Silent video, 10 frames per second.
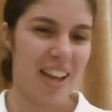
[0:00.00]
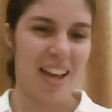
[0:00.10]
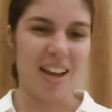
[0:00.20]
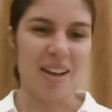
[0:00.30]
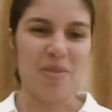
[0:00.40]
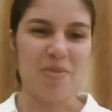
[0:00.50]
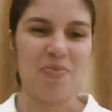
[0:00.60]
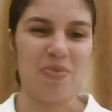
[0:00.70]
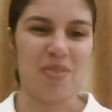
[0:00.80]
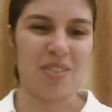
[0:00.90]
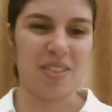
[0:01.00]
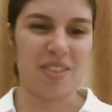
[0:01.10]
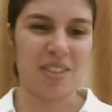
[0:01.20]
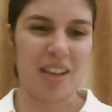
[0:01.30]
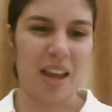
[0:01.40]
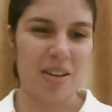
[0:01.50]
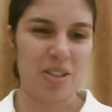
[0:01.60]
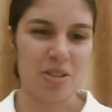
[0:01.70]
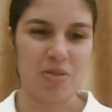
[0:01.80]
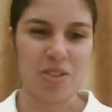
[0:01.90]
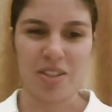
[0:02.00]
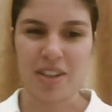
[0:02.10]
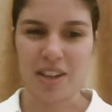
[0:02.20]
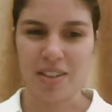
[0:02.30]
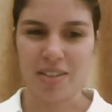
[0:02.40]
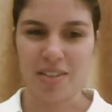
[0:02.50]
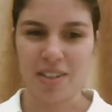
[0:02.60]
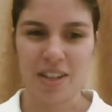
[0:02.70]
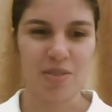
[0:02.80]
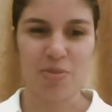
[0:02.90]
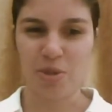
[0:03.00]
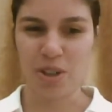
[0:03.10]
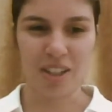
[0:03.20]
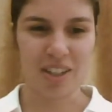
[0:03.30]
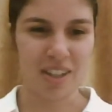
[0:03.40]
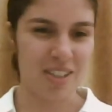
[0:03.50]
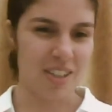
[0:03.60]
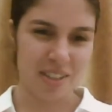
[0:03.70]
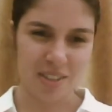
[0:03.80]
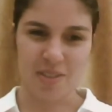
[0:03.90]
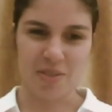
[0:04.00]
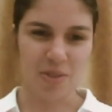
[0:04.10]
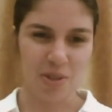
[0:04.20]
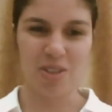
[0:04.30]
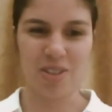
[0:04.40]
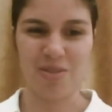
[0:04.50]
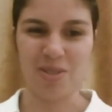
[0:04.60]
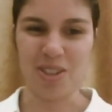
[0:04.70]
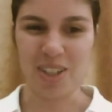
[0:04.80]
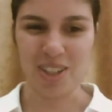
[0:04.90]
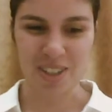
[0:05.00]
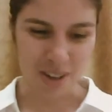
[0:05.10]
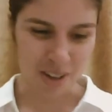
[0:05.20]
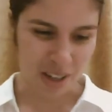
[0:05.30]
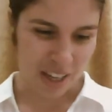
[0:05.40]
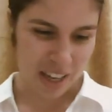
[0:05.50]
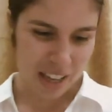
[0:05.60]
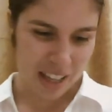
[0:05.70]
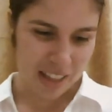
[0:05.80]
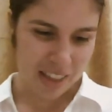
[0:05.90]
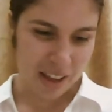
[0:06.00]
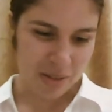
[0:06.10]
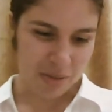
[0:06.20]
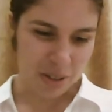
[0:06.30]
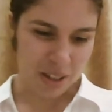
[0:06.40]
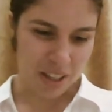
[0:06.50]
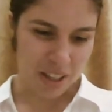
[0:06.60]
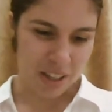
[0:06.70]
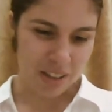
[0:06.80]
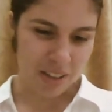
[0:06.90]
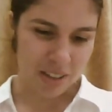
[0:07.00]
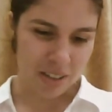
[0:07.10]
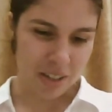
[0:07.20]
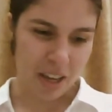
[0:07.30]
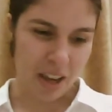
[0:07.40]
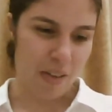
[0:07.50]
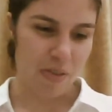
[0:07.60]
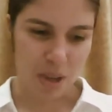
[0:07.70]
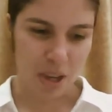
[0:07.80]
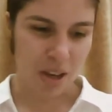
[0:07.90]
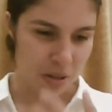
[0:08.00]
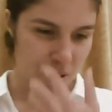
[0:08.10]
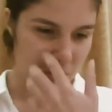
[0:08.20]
and Judith just said, "It's water," and I said, "Of course it's water." So that really, for me